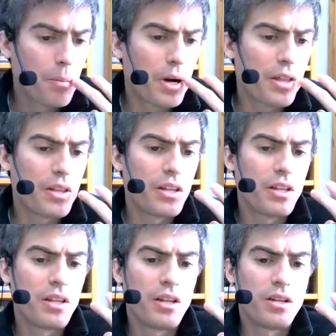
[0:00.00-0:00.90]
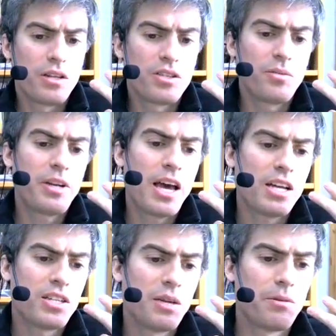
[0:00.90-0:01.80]
But distributed
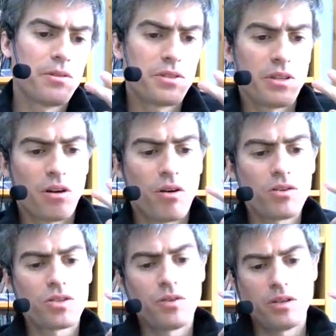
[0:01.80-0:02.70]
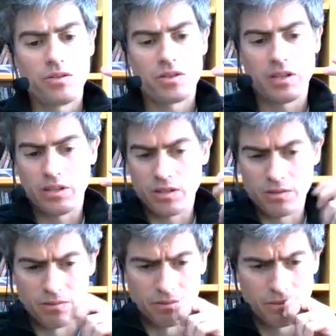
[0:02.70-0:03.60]
hash tables are also used in
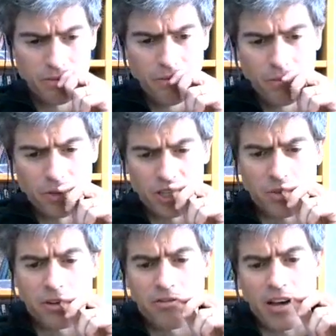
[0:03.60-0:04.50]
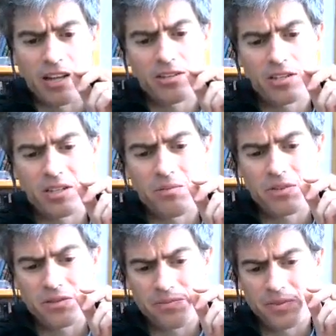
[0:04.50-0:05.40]
distributed file
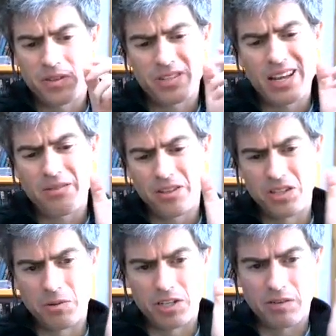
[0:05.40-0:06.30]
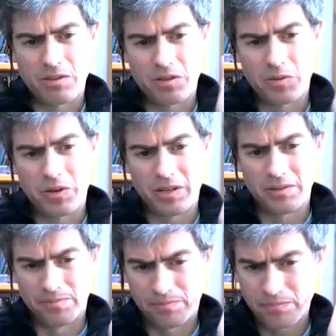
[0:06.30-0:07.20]
systems. There's not really too much difference between
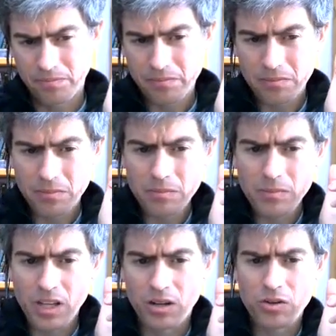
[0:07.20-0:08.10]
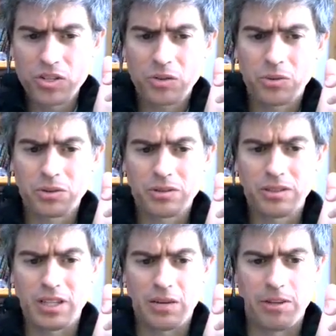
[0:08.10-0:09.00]
a NoSQL
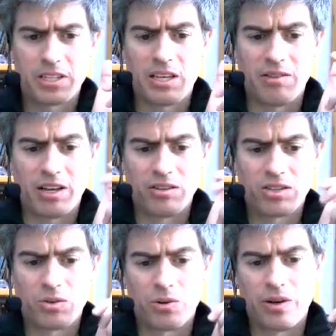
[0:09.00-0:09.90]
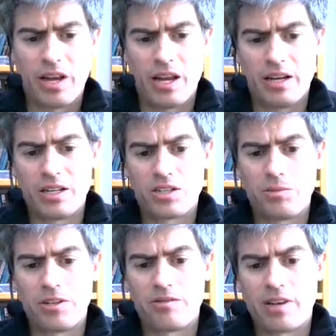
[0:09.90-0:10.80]
database key value store and a
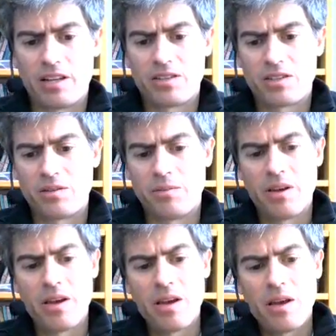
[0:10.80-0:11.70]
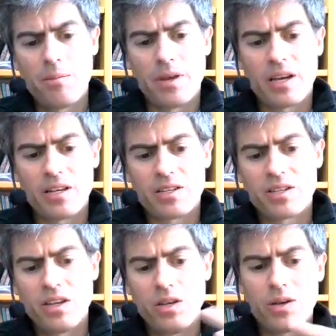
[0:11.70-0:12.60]
distributed file system, because
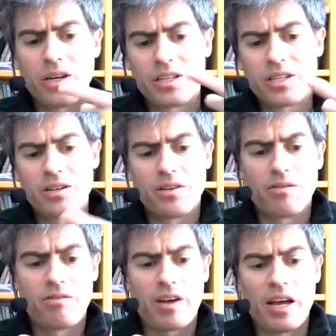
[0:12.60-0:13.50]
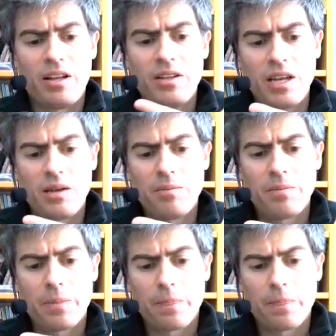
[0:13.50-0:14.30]
you can consider the file name